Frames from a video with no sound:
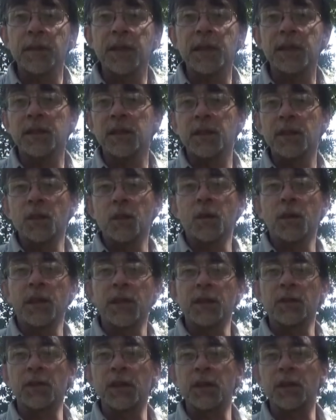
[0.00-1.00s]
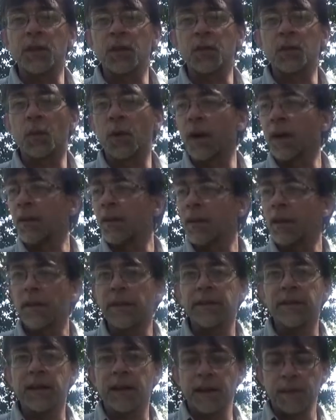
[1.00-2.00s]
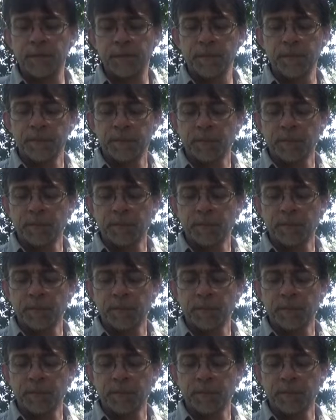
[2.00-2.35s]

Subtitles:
but you don't want to drink just water all the time.